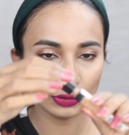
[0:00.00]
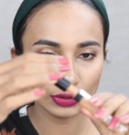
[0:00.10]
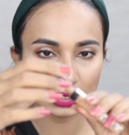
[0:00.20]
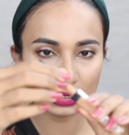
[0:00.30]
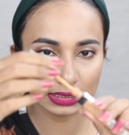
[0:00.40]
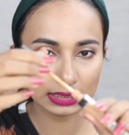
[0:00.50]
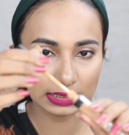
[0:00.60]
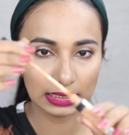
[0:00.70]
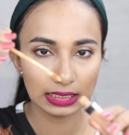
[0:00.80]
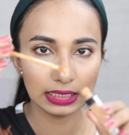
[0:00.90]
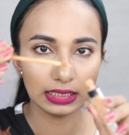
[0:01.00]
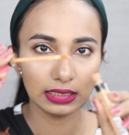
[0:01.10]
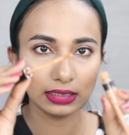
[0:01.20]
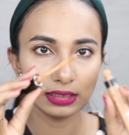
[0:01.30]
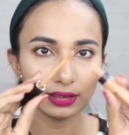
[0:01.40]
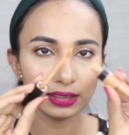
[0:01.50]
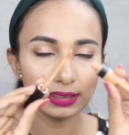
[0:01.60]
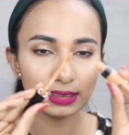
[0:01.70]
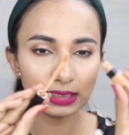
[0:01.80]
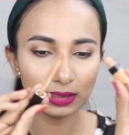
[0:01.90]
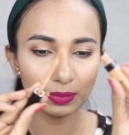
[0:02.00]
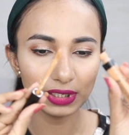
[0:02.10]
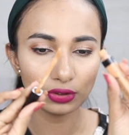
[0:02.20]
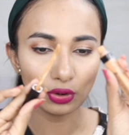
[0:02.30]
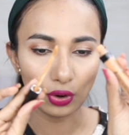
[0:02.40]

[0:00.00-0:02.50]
looks a little bit